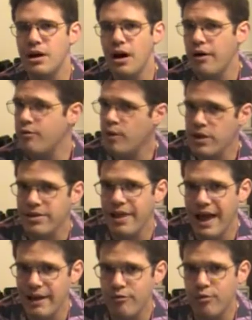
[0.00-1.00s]
of what
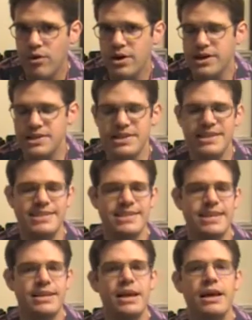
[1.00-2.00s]
life was. He
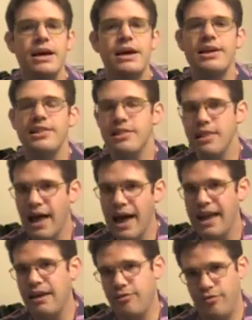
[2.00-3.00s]
said,
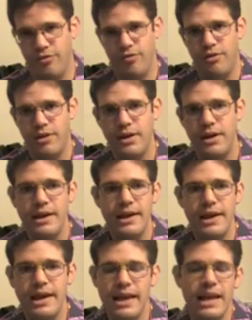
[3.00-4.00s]
Life
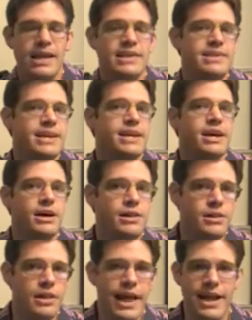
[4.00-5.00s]
is a
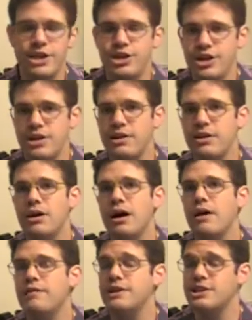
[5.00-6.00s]
collection
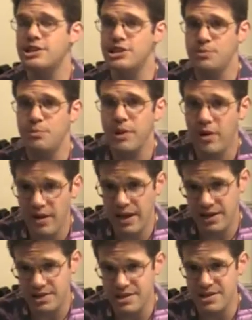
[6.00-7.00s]
of
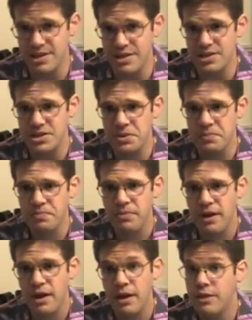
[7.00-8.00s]
experiences,
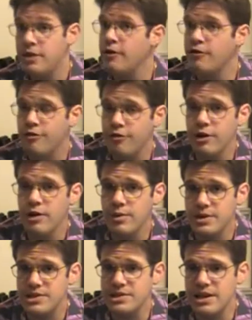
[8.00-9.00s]
their
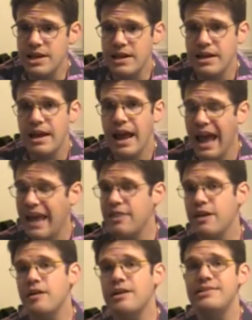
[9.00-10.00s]
frequency and
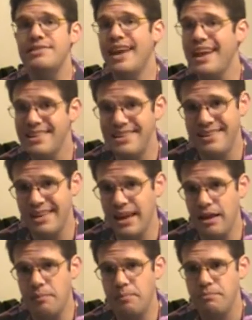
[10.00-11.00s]
their intensity.